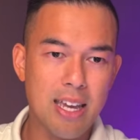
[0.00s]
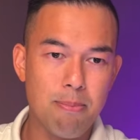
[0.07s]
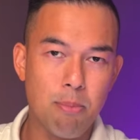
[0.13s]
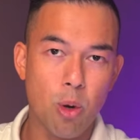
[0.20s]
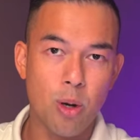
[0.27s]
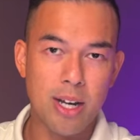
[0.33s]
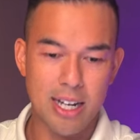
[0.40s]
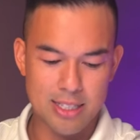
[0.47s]
get
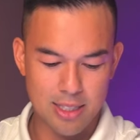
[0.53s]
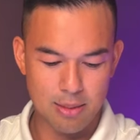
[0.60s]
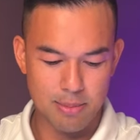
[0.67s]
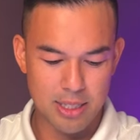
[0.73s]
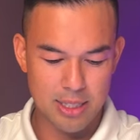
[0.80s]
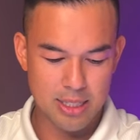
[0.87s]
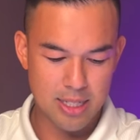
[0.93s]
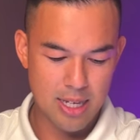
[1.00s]
more
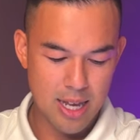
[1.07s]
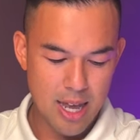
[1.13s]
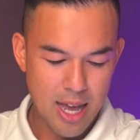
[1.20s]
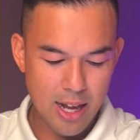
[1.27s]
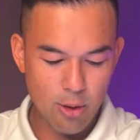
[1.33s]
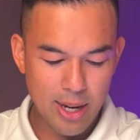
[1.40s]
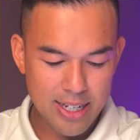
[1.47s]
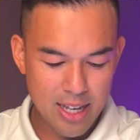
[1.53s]
customers?
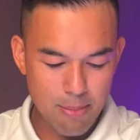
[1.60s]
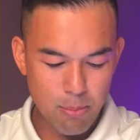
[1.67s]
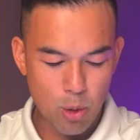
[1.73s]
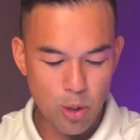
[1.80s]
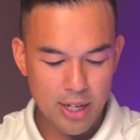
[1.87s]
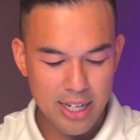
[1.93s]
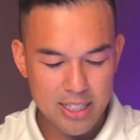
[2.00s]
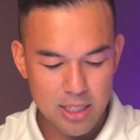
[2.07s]
How do I get
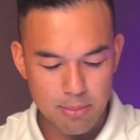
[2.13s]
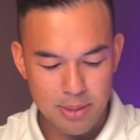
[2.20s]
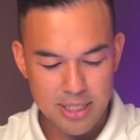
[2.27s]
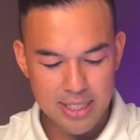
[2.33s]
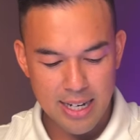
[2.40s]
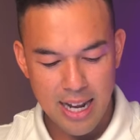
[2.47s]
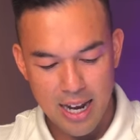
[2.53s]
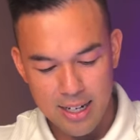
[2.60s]
more
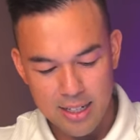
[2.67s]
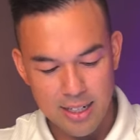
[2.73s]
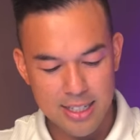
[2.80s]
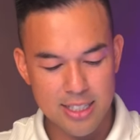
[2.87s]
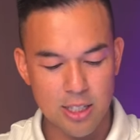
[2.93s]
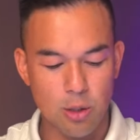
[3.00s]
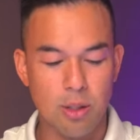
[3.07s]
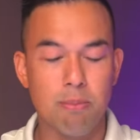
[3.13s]
customers and how can I
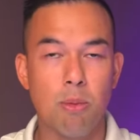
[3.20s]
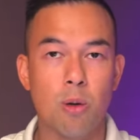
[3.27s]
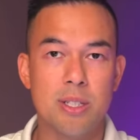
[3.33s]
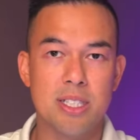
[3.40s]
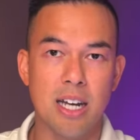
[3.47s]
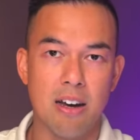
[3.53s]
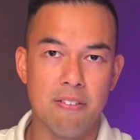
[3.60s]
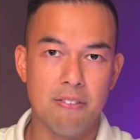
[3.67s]
sell them more
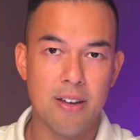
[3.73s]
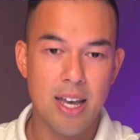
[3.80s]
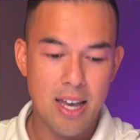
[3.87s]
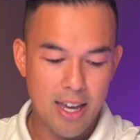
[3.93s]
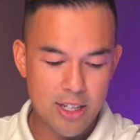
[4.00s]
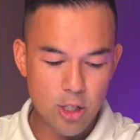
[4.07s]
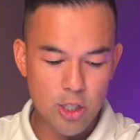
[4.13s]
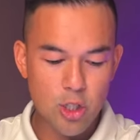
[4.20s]
stuff?
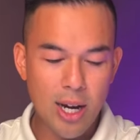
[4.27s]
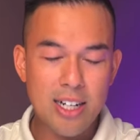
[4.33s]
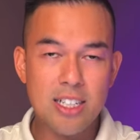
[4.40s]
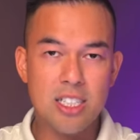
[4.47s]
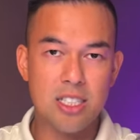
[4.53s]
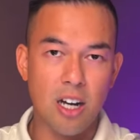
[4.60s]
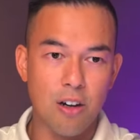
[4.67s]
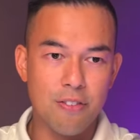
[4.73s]
And you're trying to
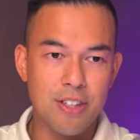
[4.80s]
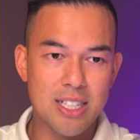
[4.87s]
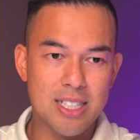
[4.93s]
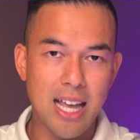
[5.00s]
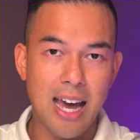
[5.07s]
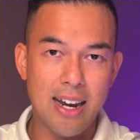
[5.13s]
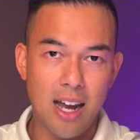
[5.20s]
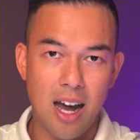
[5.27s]
solve
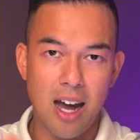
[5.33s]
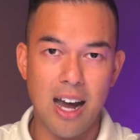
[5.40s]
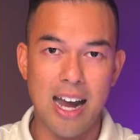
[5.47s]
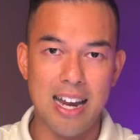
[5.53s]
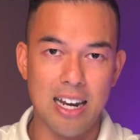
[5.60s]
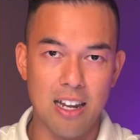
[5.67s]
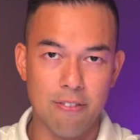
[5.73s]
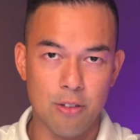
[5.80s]
this at a
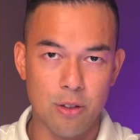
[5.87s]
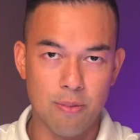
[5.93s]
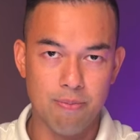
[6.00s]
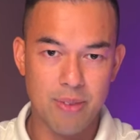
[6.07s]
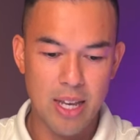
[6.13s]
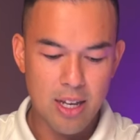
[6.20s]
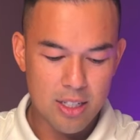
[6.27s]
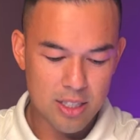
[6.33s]
high level.
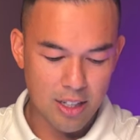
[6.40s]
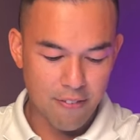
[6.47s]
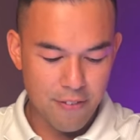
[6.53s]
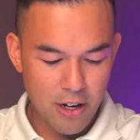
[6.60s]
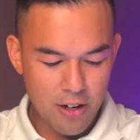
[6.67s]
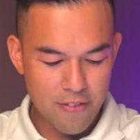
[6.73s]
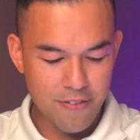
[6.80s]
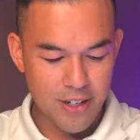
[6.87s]
So the
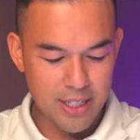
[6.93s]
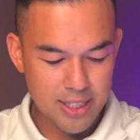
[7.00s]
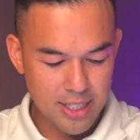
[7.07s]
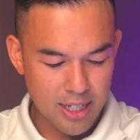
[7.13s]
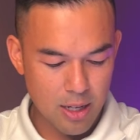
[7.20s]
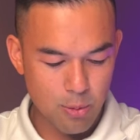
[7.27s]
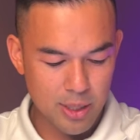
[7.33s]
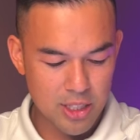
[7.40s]
very first
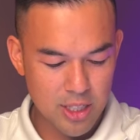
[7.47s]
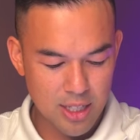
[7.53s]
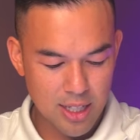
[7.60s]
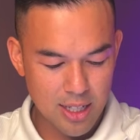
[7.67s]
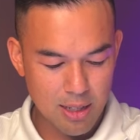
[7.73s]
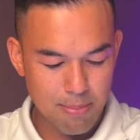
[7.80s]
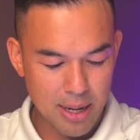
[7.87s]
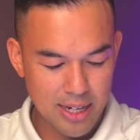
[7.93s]
thing I want you to
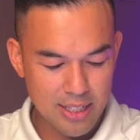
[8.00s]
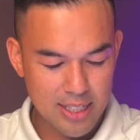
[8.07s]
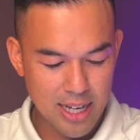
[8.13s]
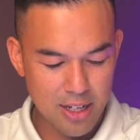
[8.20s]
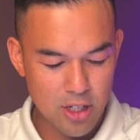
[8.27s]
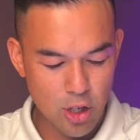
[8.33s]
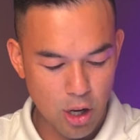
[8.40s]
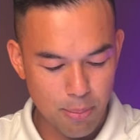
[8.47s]
think about is
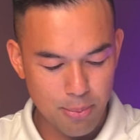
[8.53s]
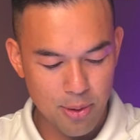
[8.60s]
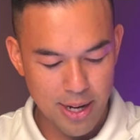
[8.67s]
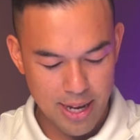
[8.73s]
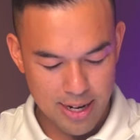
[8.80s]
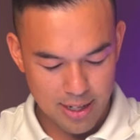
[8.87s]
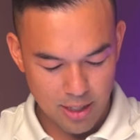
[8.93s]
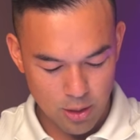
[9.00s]
how do you
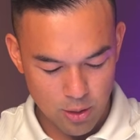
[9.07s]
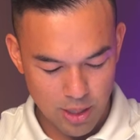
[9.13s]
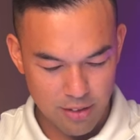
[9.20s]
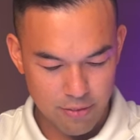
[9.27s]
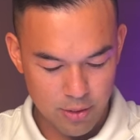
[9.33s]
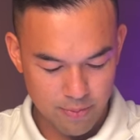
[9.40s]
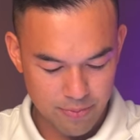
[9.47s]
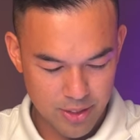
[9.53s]
operate at a low
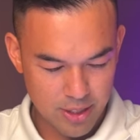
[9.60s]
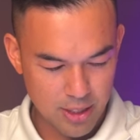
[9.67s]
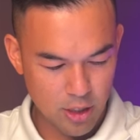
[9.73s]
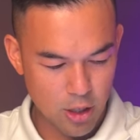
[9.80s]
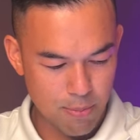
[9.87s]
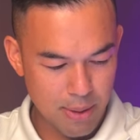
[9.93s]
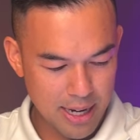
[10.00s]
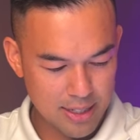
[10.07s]
level? I'm gonna
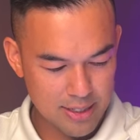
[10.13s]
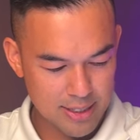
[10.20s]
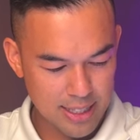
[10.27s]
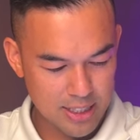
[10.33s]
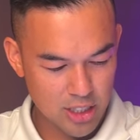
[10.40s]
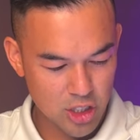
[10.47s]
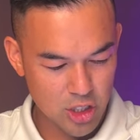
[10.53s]
go back because that's a